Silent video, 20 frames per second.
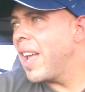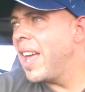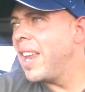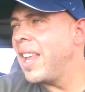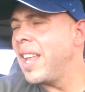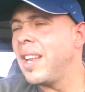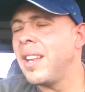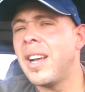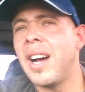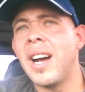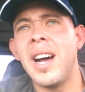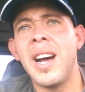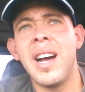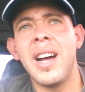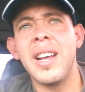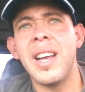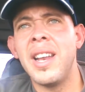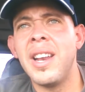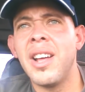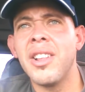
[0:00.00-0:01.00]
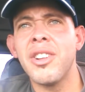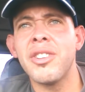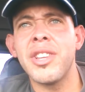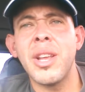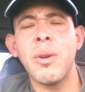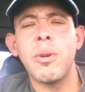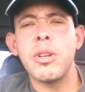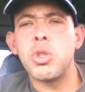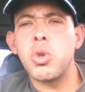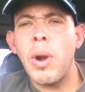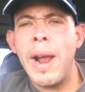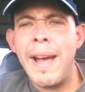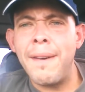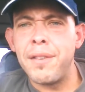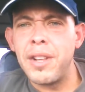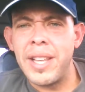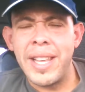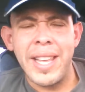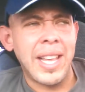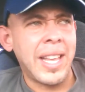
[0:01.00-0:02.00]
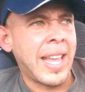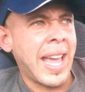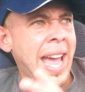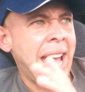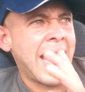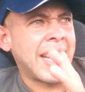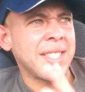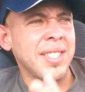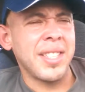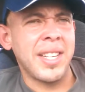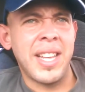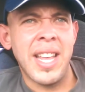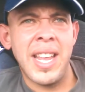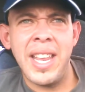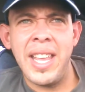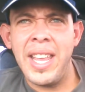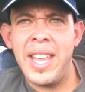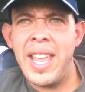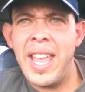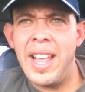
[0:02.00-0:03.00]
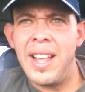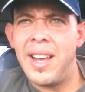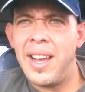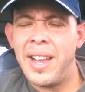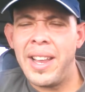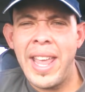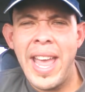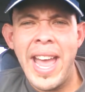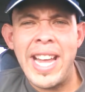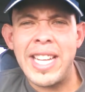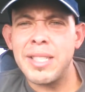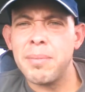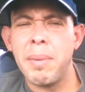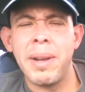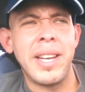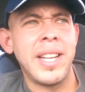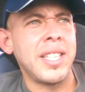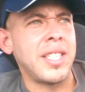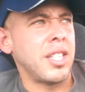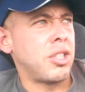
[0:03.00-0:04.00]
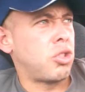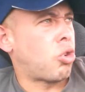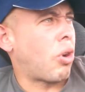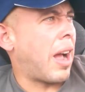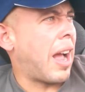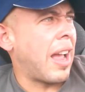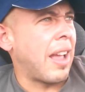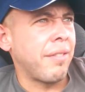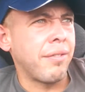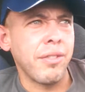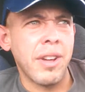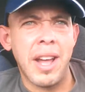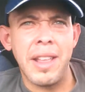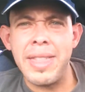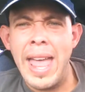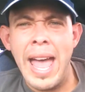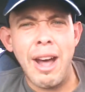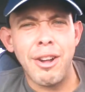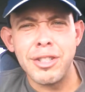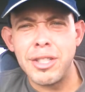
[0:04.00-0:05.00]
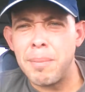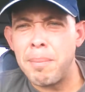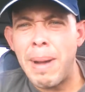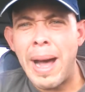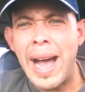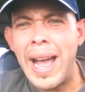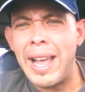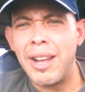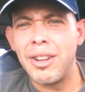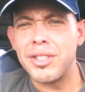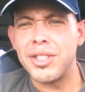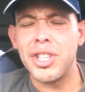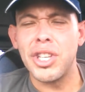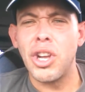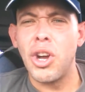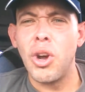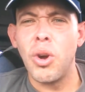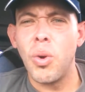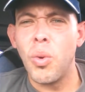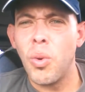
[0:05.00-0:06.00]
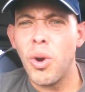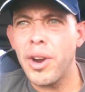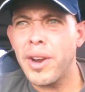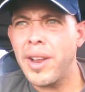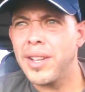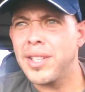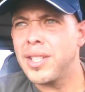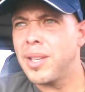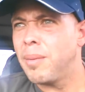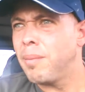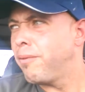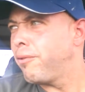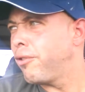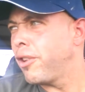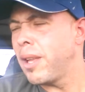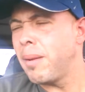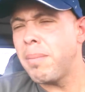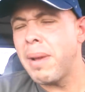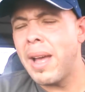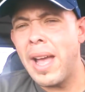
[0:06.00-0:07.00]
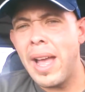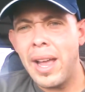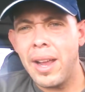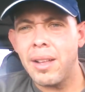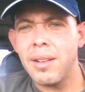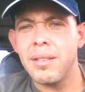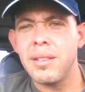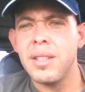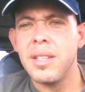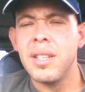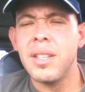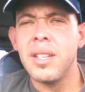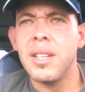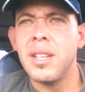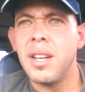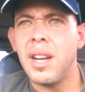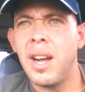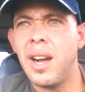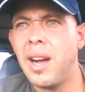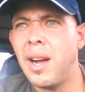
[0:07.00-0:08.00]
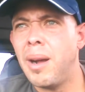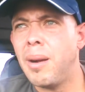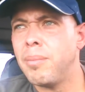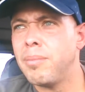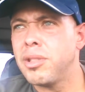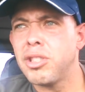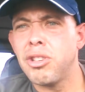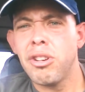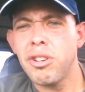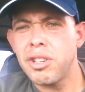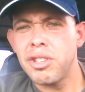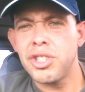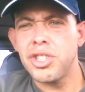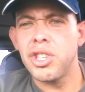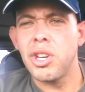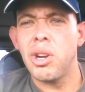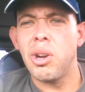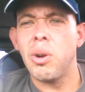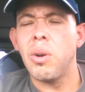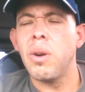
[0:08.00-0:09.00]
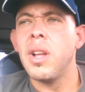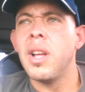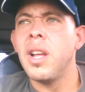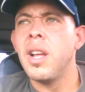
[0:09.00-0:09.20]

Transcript: and then uh, another thing with traveling, gas, getting uh, gas money to drive a thousand miles to go work at some flea bag um, circus show.